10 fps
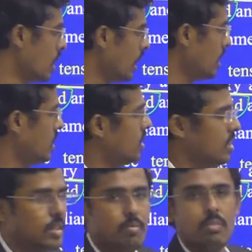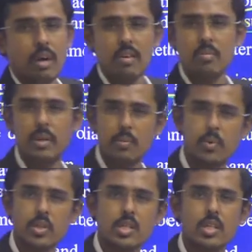and our blood
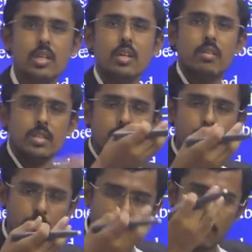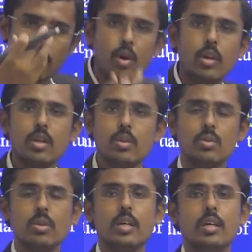pressure which from the body
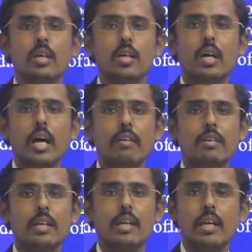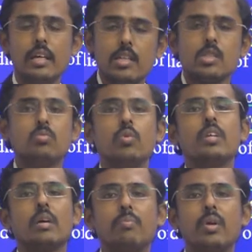to our leg, it is moving
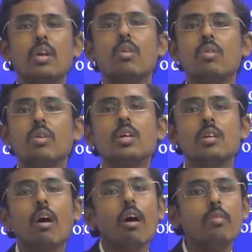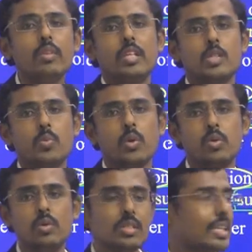up and down, all with respect to this